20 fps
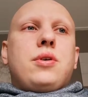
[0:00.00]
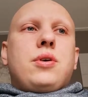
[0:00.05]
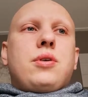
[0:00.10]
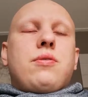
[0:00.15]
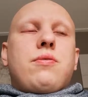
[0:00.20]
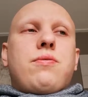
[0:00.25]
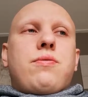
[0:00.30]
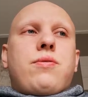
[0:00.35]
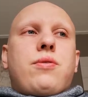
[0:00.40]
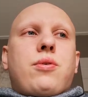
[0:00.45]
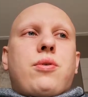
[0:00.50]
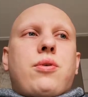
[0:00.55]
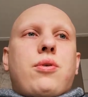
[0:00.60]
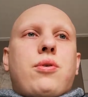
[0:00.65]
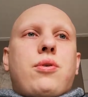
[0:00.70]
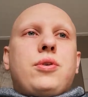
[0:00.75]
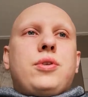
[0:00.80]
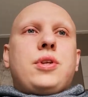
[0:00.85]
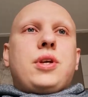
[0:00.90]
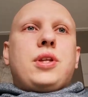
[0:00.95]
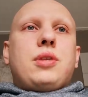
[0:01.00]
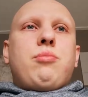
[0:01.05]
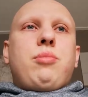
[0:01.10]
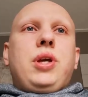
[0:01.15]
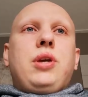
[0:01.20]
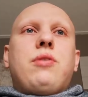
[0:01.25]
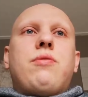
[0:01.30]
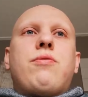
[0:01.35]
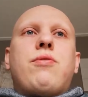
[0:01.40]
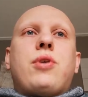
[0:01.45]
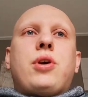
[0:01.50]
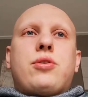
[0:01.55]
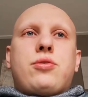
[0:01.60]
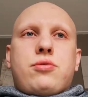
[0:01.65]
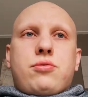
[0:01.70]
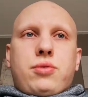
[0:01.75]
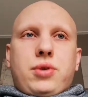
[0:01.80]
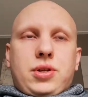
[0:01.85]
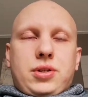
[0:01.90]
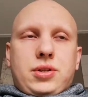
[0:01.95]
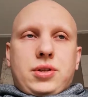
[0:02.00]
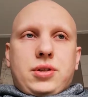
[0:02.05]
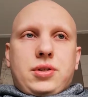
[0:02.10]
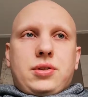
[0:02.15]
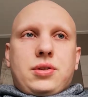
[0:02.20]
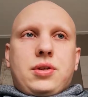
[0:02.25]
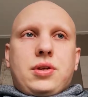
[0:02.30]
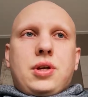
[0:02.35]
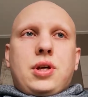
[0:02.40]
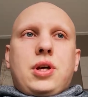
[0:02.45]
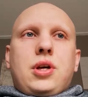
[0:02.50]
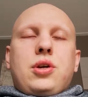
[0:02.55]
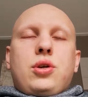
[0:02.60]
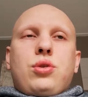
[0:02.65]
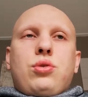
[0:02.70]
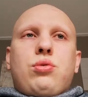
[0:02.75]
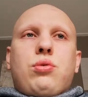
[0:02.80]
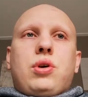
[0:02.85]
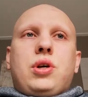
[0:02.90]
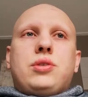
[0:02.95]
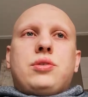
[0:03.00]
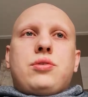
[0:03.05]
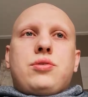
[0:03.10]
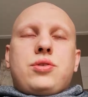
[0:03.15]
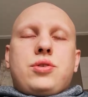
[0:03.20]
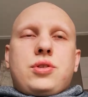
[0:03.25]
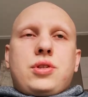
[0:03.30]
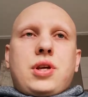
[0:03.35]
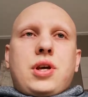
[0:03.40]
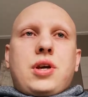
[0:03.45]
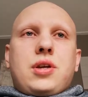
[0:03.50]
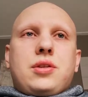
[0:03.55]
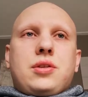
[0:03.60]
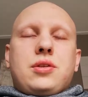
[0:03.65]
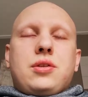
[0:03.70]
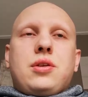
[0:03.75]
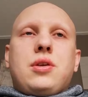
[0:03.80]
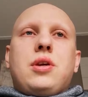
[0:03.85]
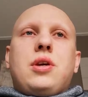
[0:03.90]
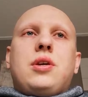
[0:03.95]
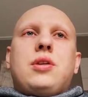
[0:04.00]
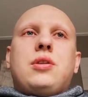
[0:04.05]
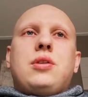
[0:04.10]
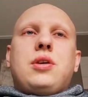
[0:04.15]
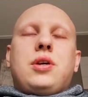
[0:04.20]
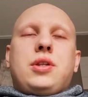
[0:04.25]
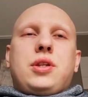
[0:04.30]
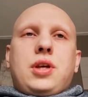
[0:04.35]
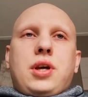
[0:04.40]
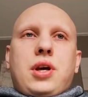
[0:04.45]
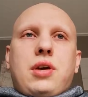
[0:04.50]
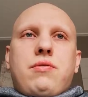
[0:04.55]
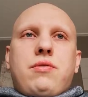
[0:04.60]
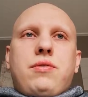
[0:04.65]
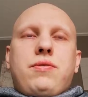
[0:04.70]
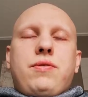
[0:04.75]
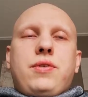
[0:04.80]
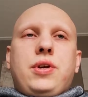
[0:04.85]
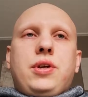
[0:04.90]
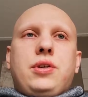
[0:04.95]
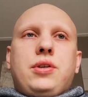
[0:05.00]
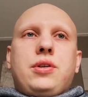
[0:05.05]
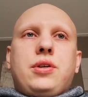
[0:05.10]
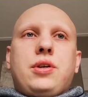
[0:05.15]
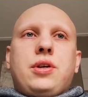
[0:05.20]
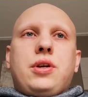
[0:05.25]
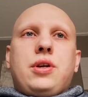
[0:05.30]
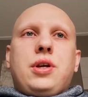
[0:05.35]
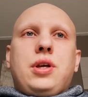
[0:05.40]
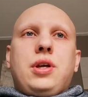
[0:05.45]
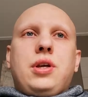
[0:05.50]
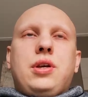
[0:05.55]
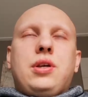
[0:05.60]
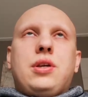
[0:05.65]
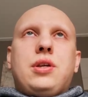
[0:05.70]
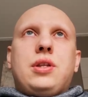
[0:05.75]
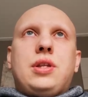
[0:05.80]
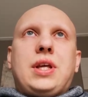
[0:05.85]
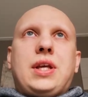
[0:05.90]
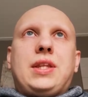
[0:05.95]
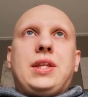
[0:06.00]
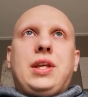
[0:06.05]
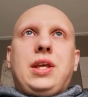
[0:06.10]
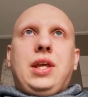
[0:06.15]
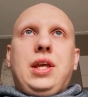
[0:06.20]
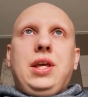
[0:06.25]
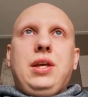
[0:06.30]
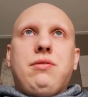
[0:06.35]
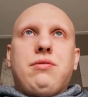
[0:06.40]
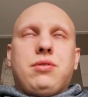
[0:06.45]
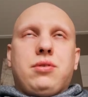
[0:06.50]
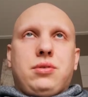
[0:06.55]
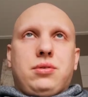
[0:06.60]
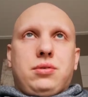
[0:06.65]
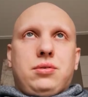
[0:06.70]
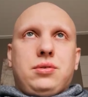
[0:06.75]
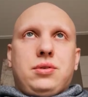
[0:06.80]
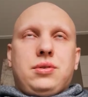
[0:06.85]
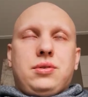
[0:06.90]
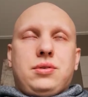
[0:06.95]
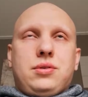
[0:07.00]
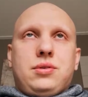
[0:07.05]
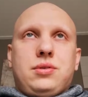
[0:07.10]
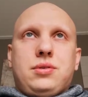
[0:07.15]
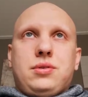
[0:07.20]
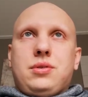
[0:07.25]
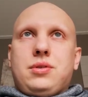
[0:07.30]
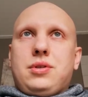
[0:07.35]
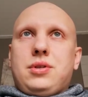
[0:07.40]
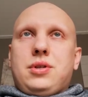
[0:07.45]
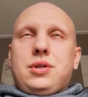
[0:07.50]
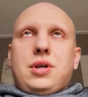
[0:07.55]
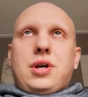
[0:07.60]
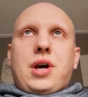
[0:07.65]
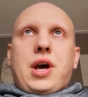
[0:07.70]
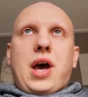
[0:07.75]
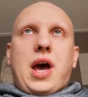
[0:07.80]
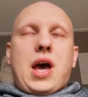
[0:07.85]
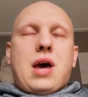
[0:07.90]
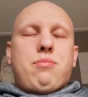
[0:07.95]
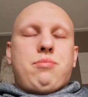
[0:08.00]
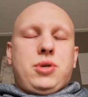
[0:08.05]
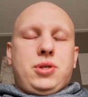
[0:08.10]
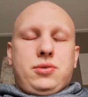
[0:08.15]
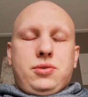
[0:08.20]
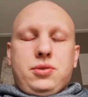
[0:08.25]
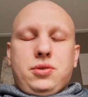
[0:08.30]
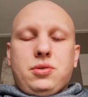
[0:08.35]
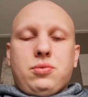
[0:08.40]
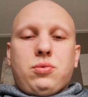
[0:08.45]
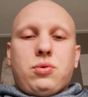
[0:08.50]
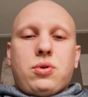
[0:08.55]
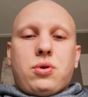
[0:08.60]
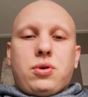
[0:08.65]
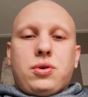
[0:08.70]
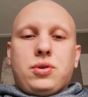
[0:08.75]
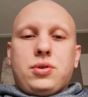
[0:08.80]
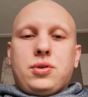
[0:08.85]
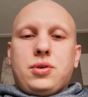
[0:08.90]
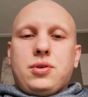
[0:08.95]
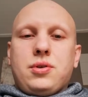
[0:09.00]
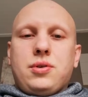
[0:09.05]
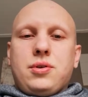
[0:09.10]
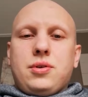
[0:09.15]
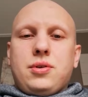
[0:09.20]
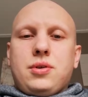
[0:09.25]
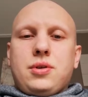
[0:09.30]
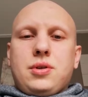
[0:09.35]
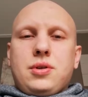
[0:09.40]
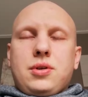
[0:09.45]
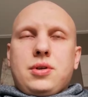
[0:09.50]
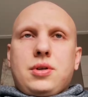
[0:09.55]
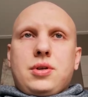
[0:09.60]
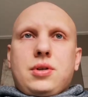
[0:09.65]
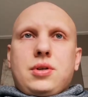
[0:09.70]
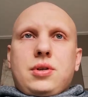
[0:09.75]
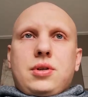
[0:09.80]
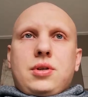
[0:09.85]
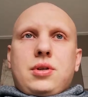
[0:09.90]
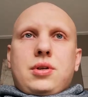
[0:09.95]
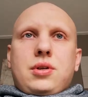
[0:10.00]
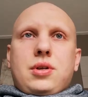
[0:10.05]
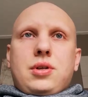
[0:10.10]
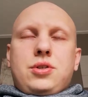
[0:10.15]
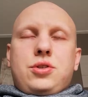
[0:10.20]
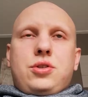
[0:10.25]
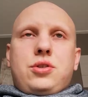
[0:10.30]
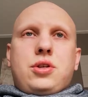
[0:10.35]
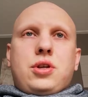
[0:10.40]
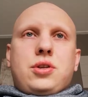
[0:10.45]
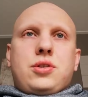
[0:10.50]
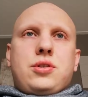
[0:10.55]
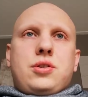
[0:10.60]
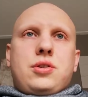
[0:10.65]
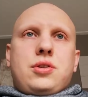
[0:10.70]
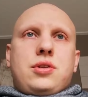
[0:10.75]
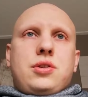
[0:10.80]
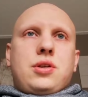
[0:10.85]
for not being frustrated, to understand that everything that evil happens in the world is just